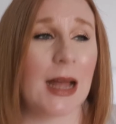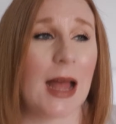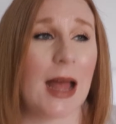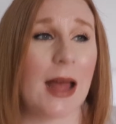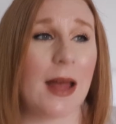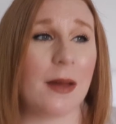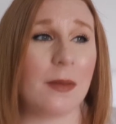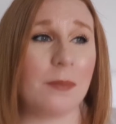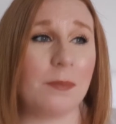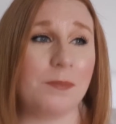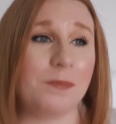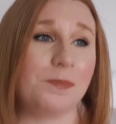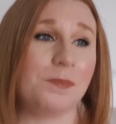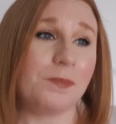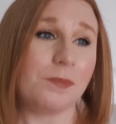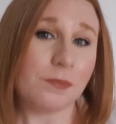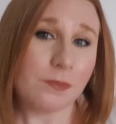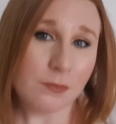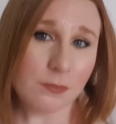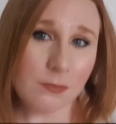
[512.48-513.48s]

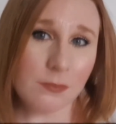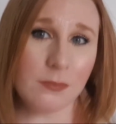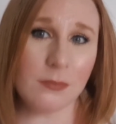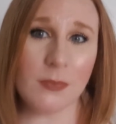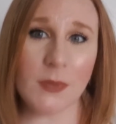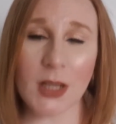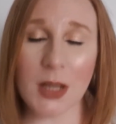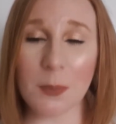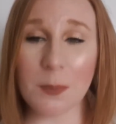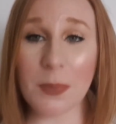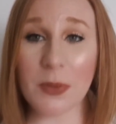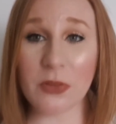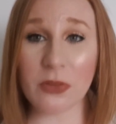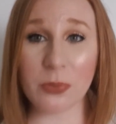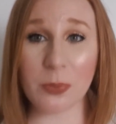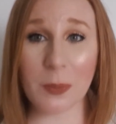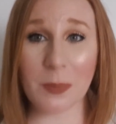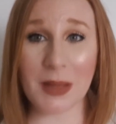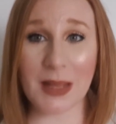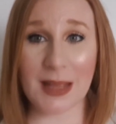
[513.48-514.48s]
But
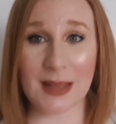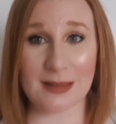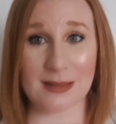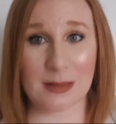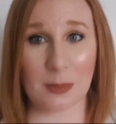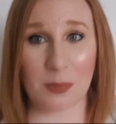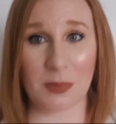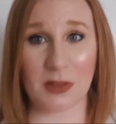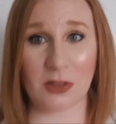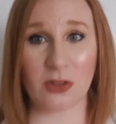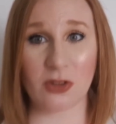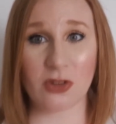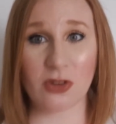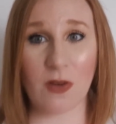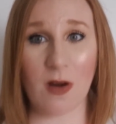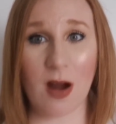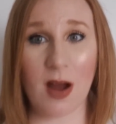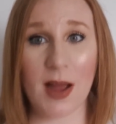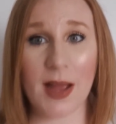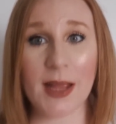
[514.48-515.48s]
swimming is something to
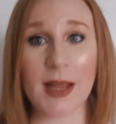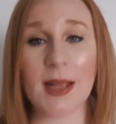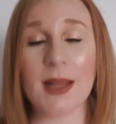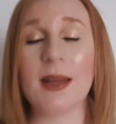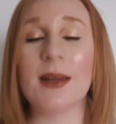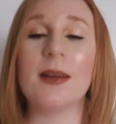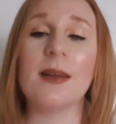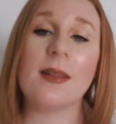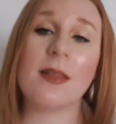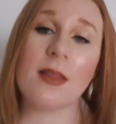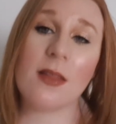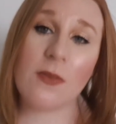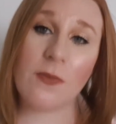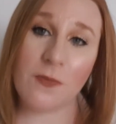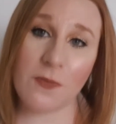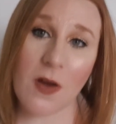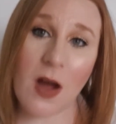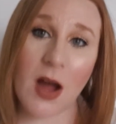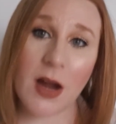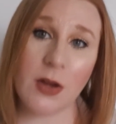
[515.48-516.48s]
try. The
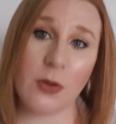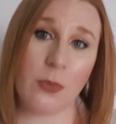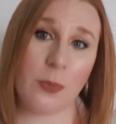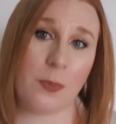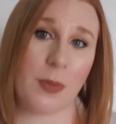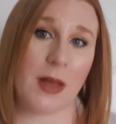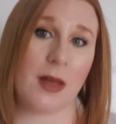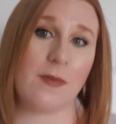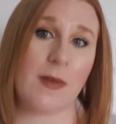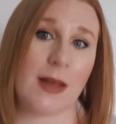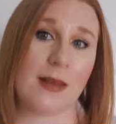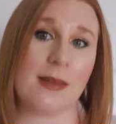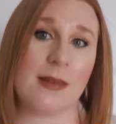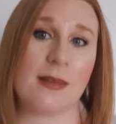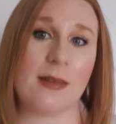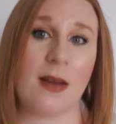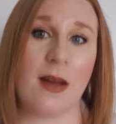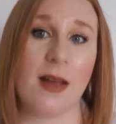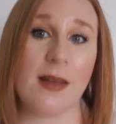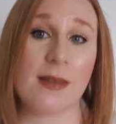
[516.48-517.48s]
final bit of
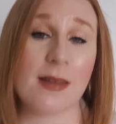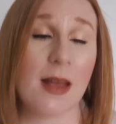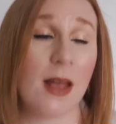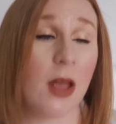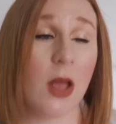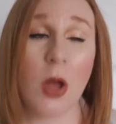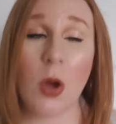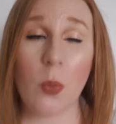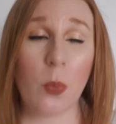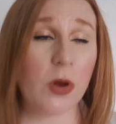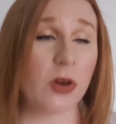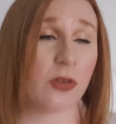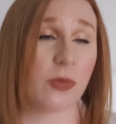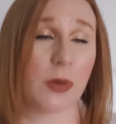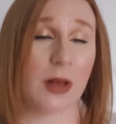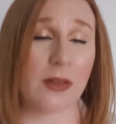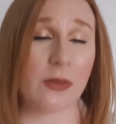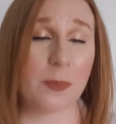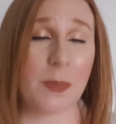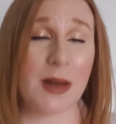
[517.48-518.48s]
exercise, which
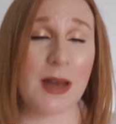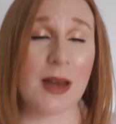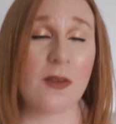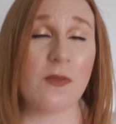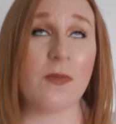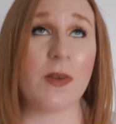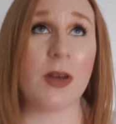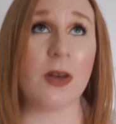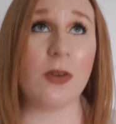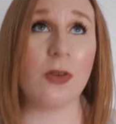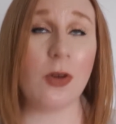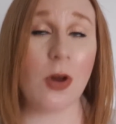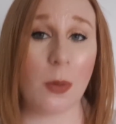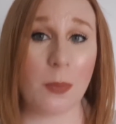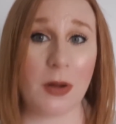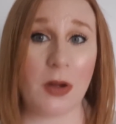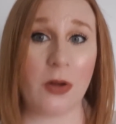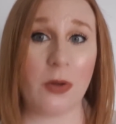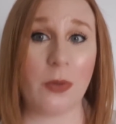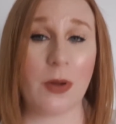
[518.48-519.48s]
has been
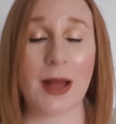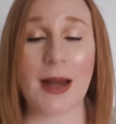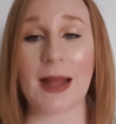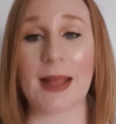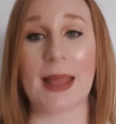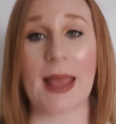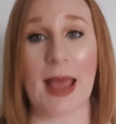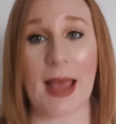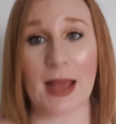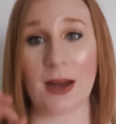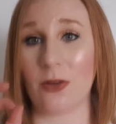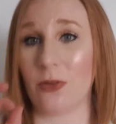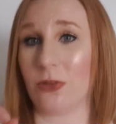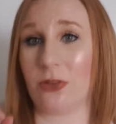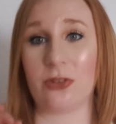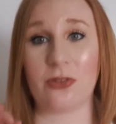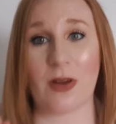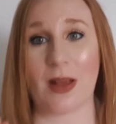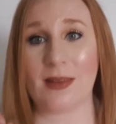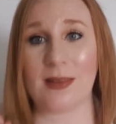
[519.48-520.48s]
phenomenal and I cannot
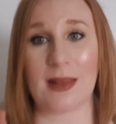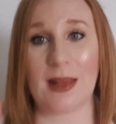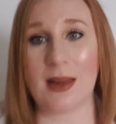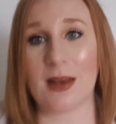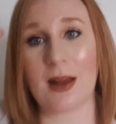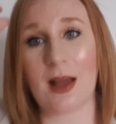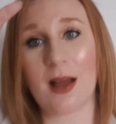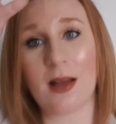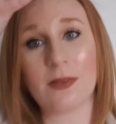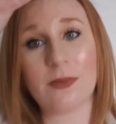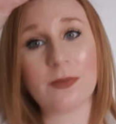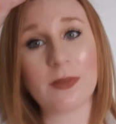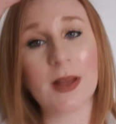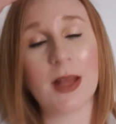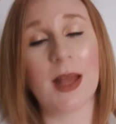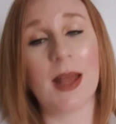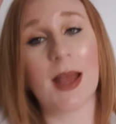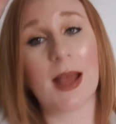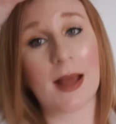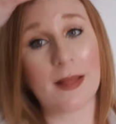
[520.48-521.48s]
stress it enough,
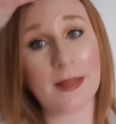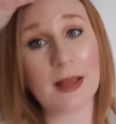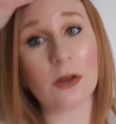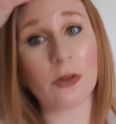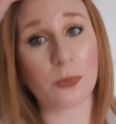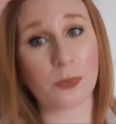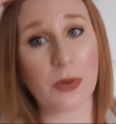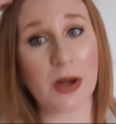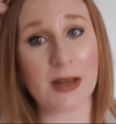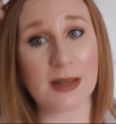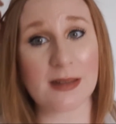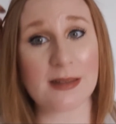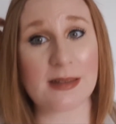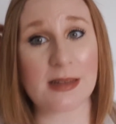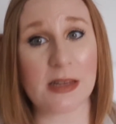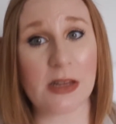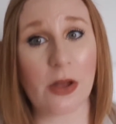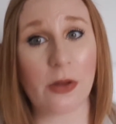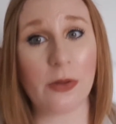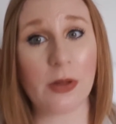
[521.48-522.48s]
and that was pregnancy
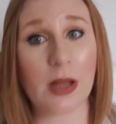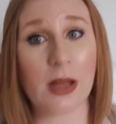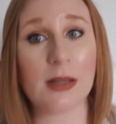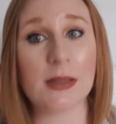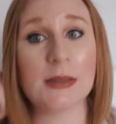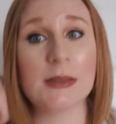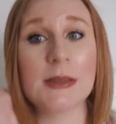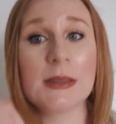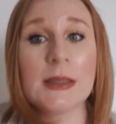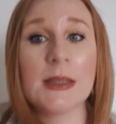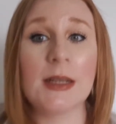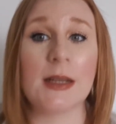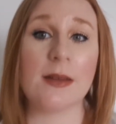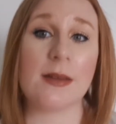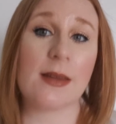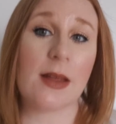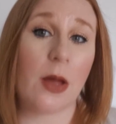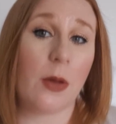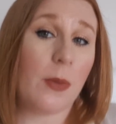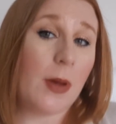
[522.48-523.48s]
yoga.
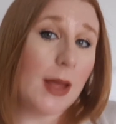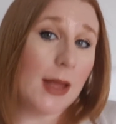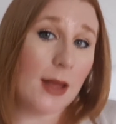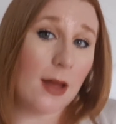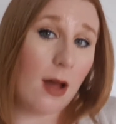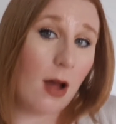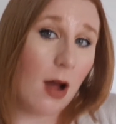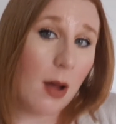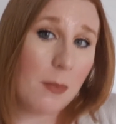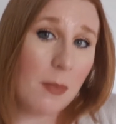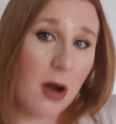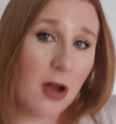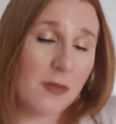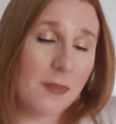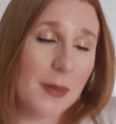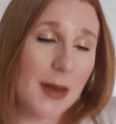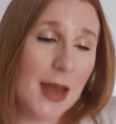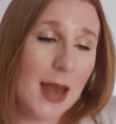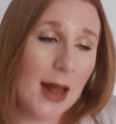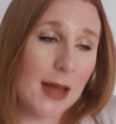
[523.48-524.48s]
So I might
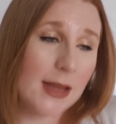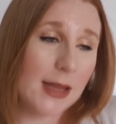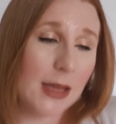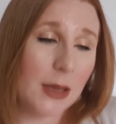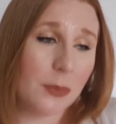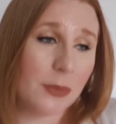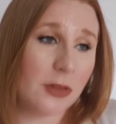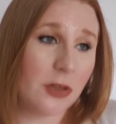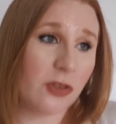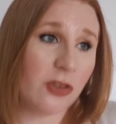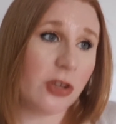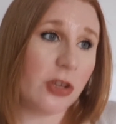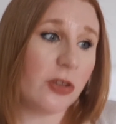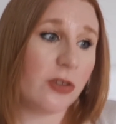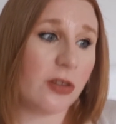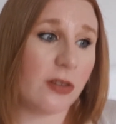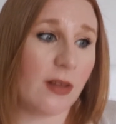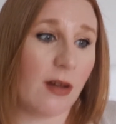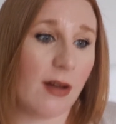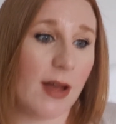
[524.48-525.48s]
have been lucky with the
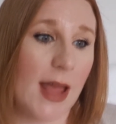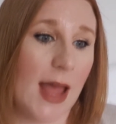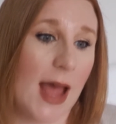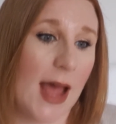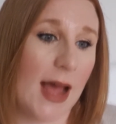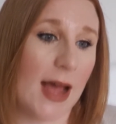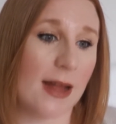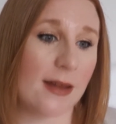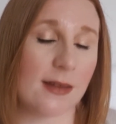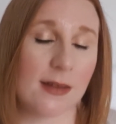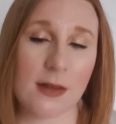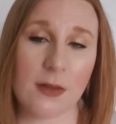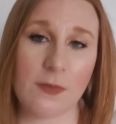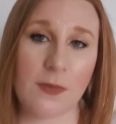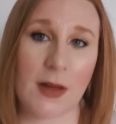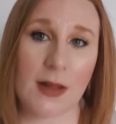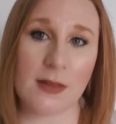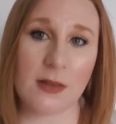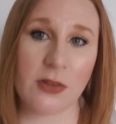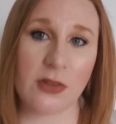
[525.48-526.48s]
tutor that I had and the
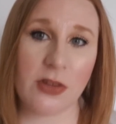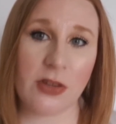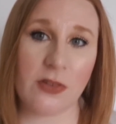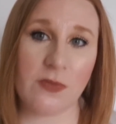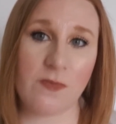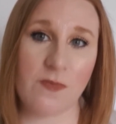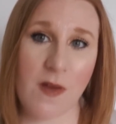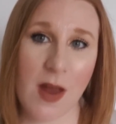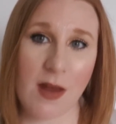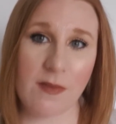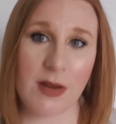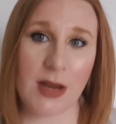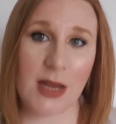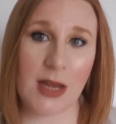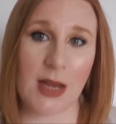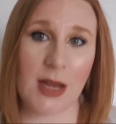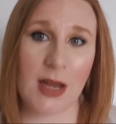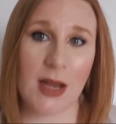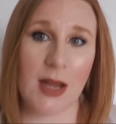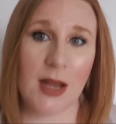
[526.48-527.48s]
fact that she's
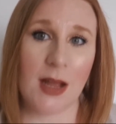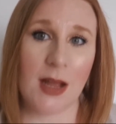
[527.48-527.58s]
very